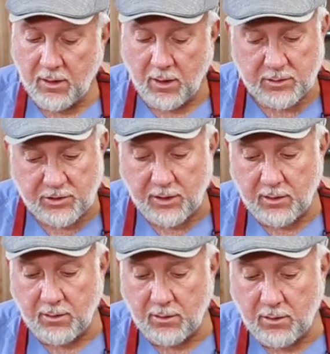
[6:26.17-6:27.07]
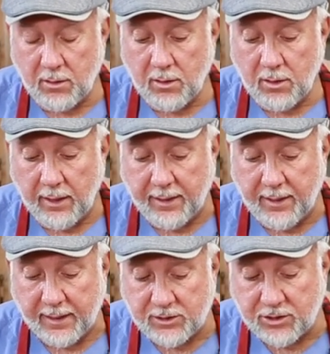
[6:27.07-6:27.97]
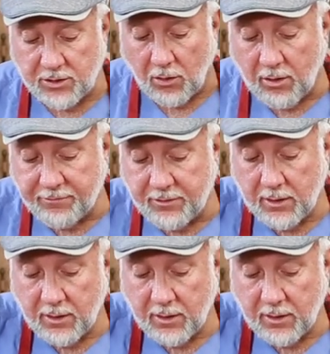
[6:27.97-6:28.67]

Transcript: until it gets soft